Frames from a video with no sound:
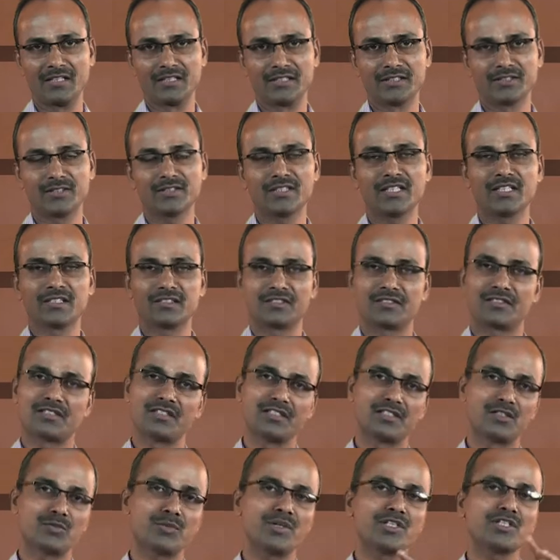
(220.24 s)
So the
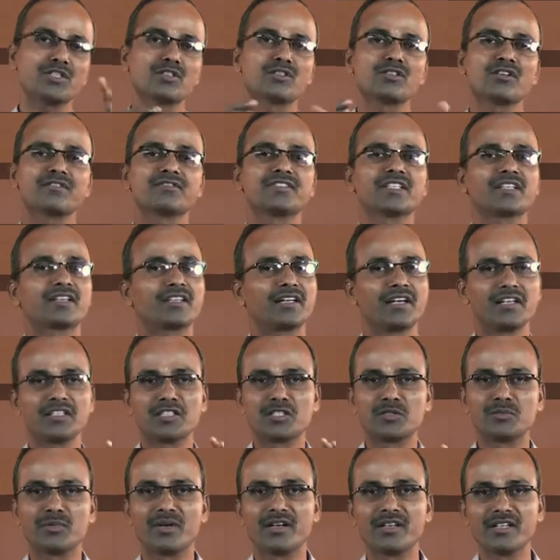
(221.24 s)
situation of the
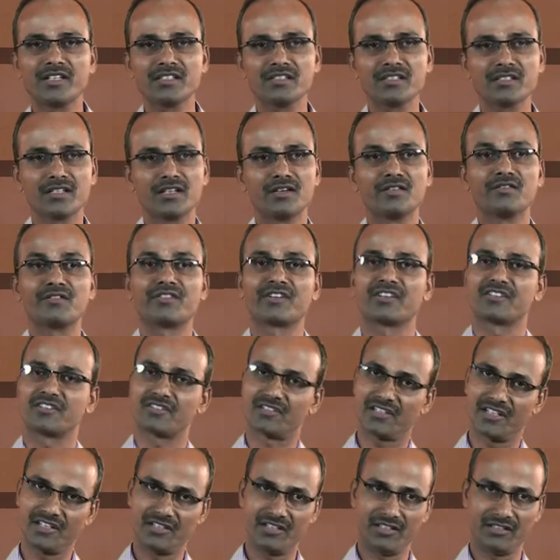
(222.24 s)
caged bird is
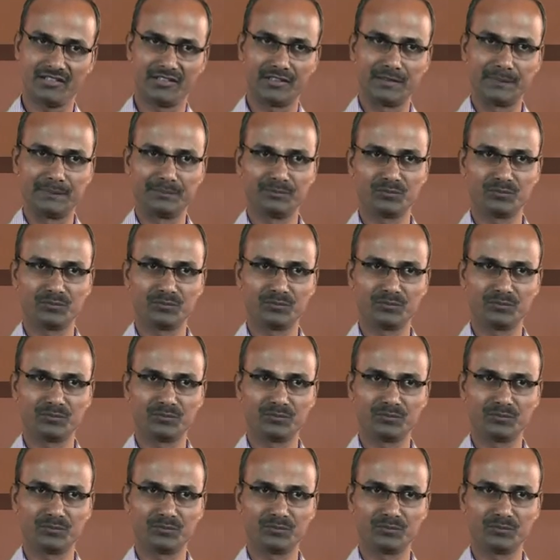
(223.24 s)
frustrating,